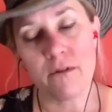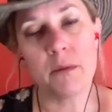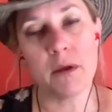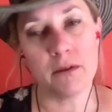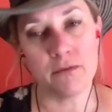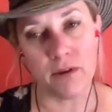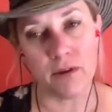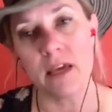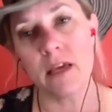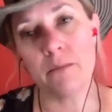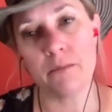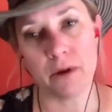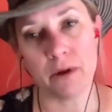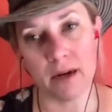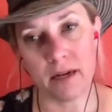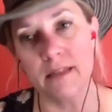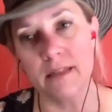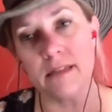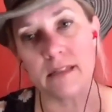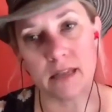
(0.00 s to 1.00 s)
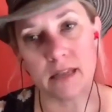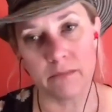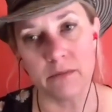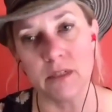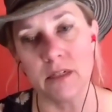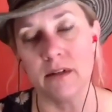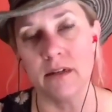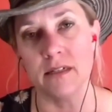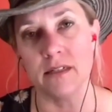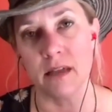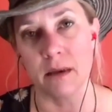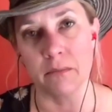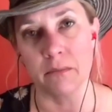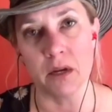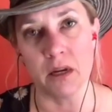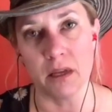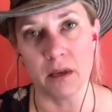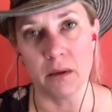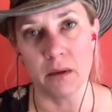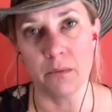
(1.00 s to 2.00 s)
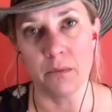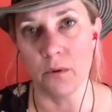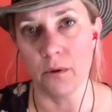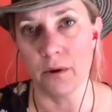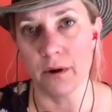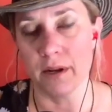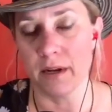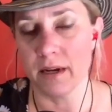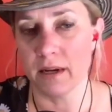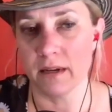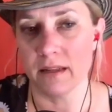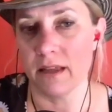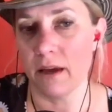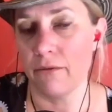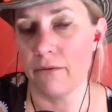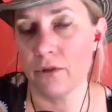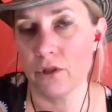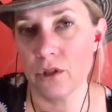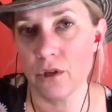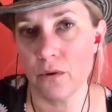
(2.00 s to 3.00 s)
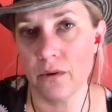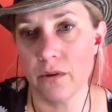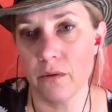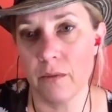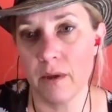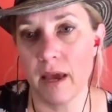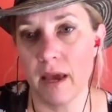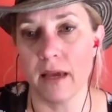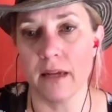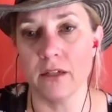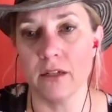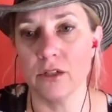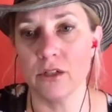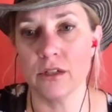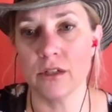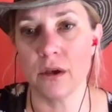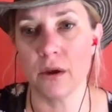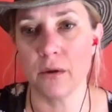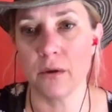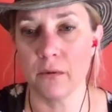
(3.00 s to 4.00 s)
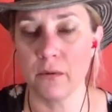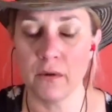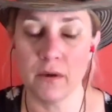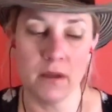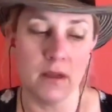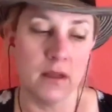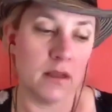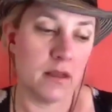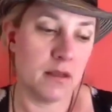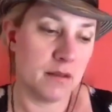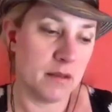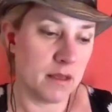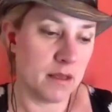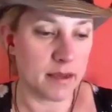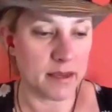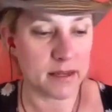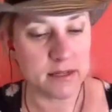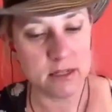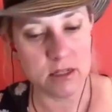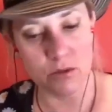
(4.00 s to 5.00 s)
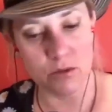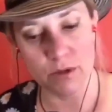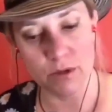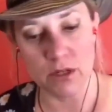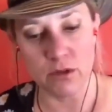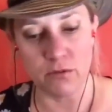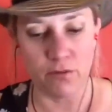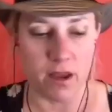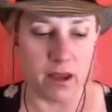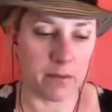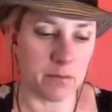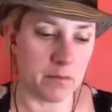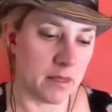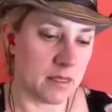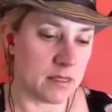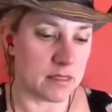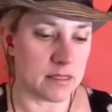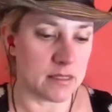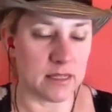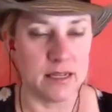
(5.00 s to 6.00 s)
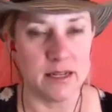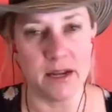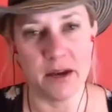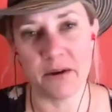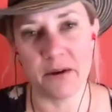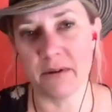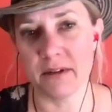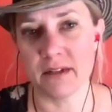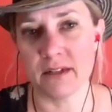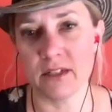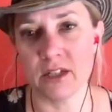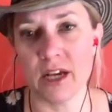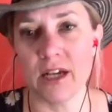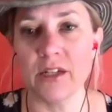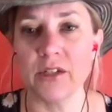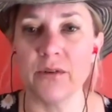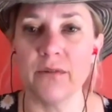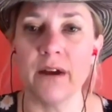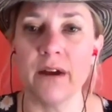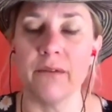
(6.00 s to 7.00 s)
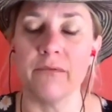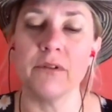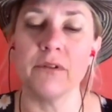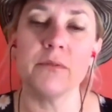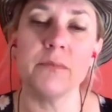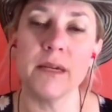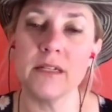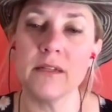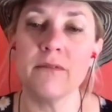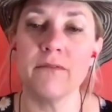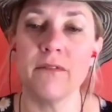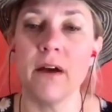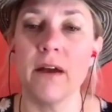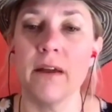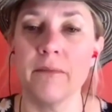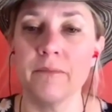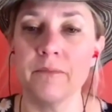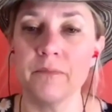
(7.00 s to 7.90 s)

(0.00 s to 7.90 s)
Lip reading: I keep writing the same series, I'm going to get bored, and that will show on the page. So I get to switch families, and change around, which makes it fun.